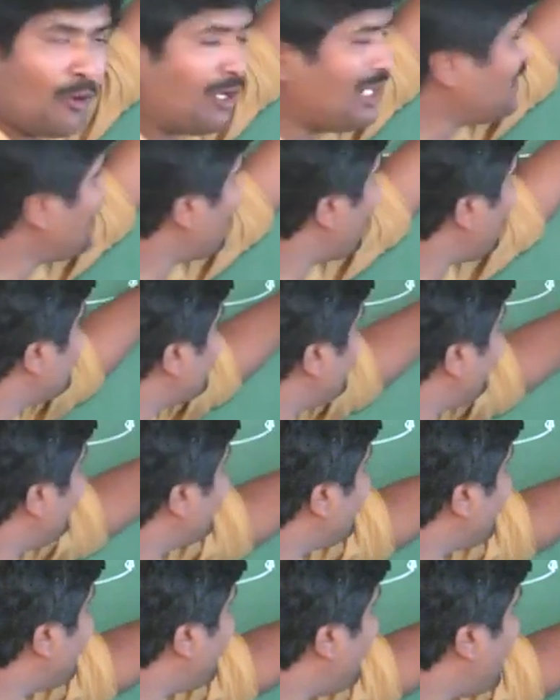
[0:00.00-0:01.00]
pollen grains
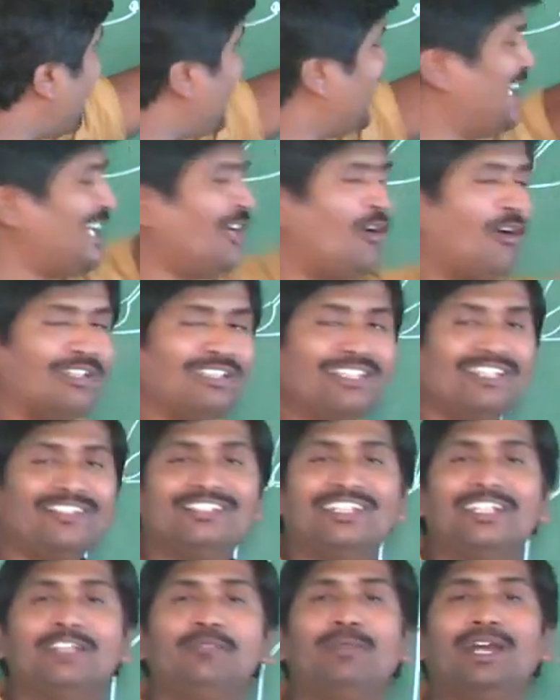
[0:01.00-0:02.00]
is landing on the
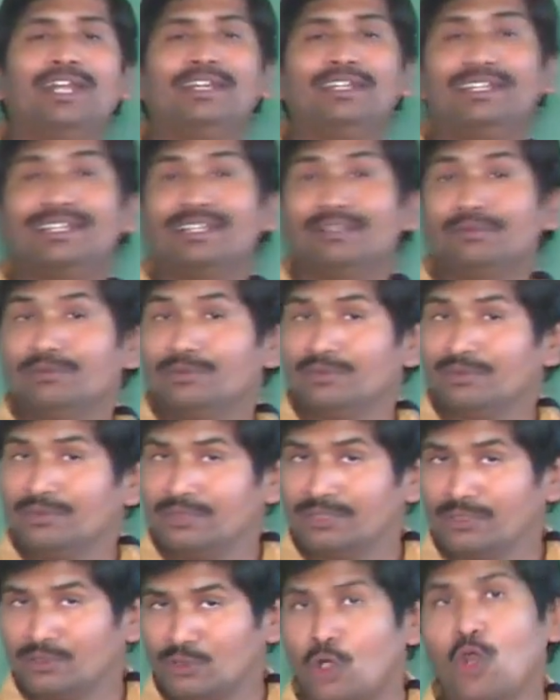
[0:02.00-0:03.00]
stigmatic
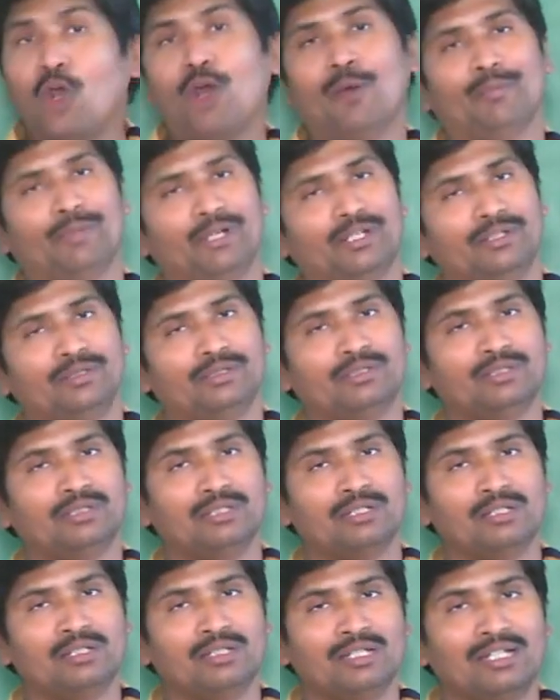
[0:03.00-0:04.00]

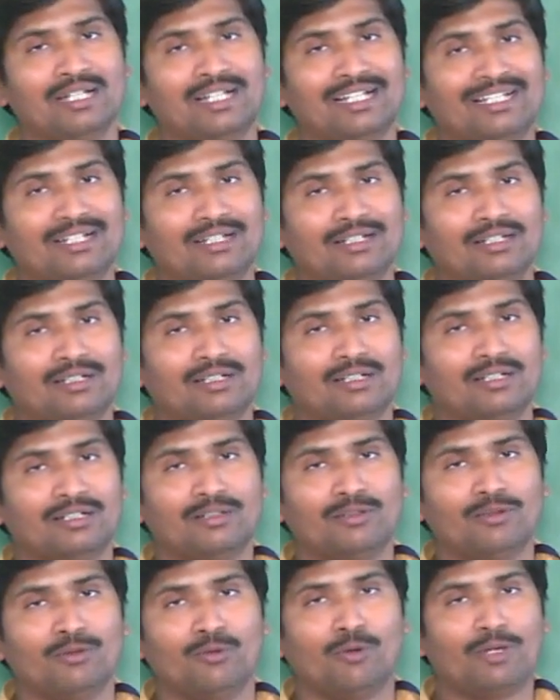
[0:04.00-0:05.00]
lobe,
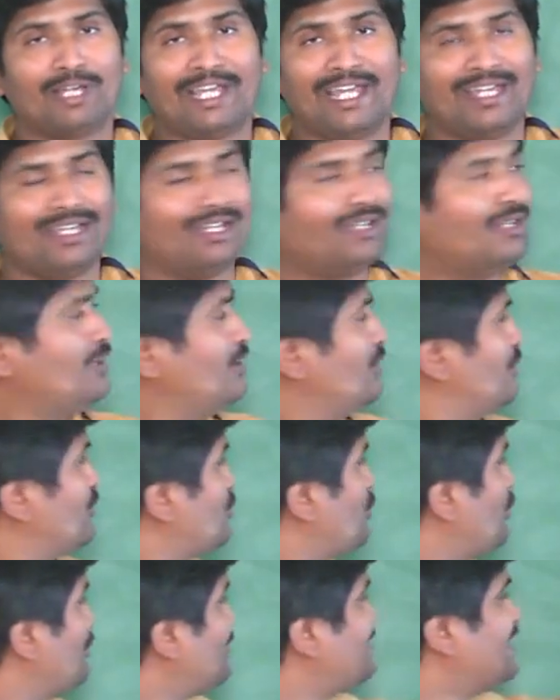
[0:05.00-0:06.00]
okay,
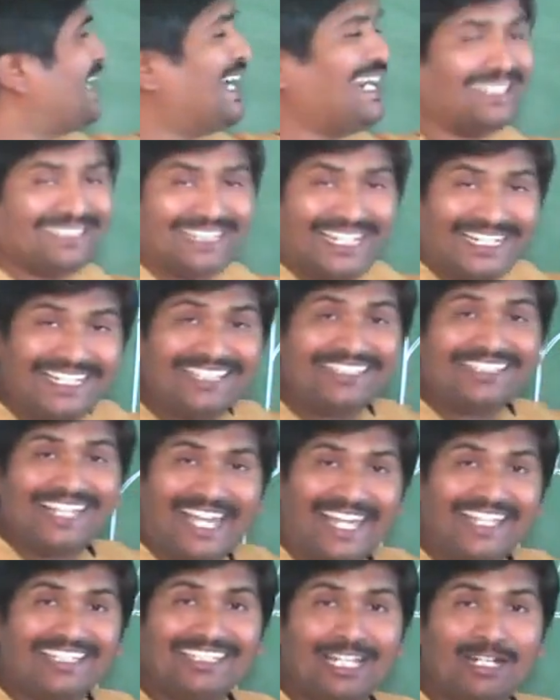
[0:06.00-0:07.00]
so that is
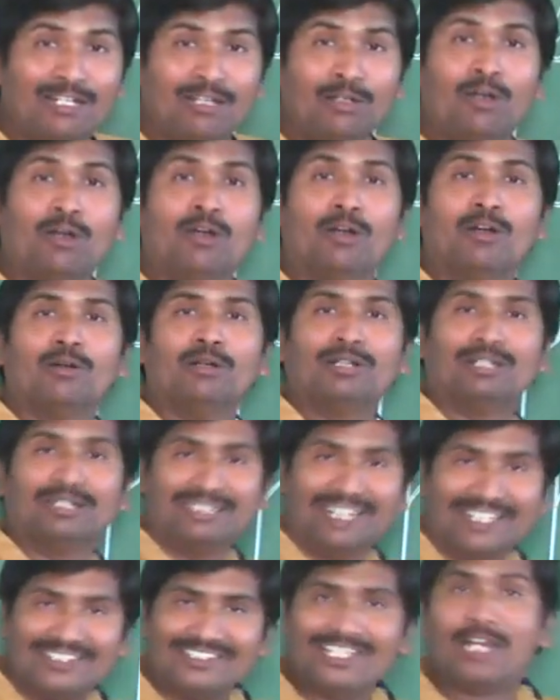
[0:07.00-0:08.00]
either
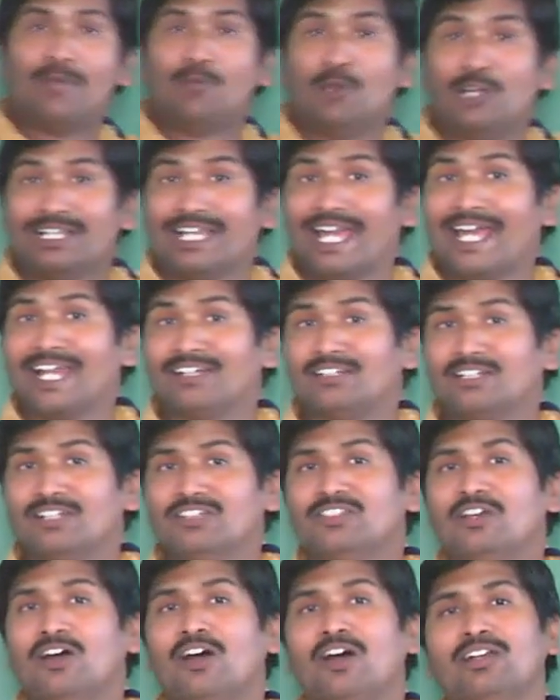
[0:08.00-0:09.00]
desirable
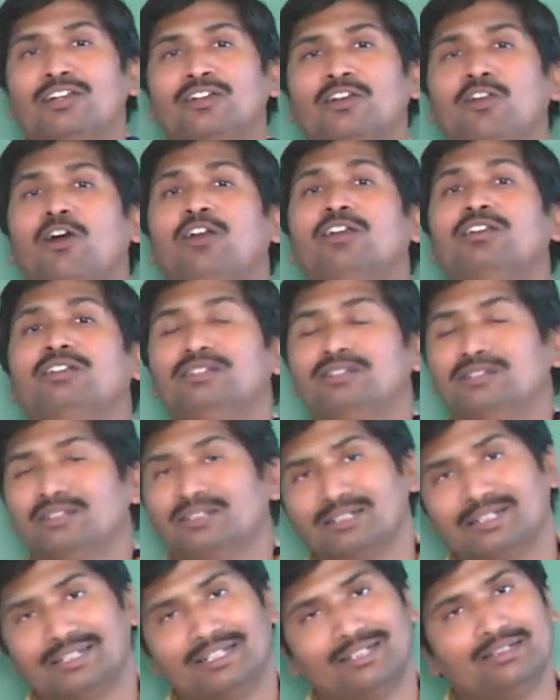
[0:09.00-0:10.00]
characters or
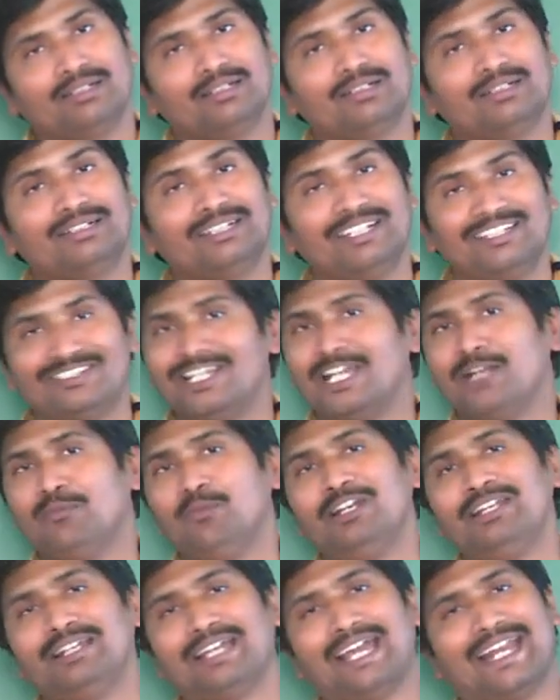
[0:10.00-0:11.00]
not
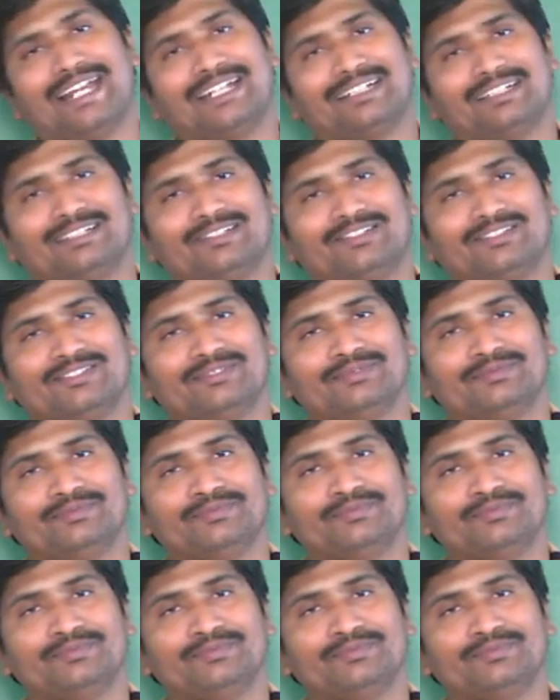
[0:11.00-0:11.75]
desirable characters.